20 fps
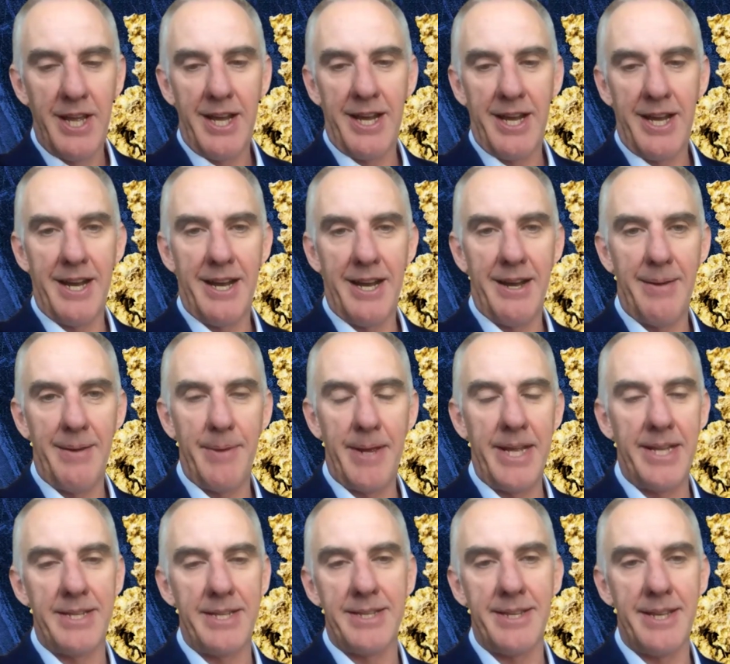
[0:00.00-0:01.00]

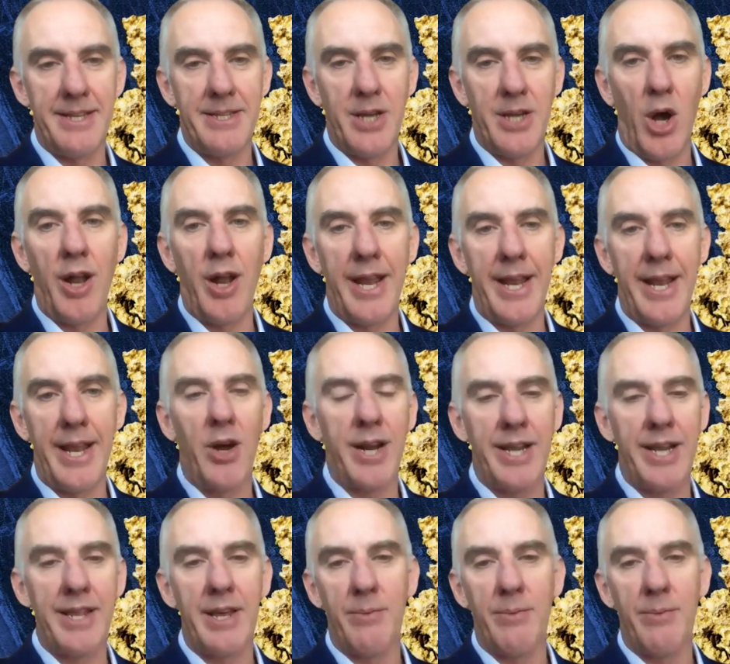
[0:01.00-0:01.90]
It's highly likely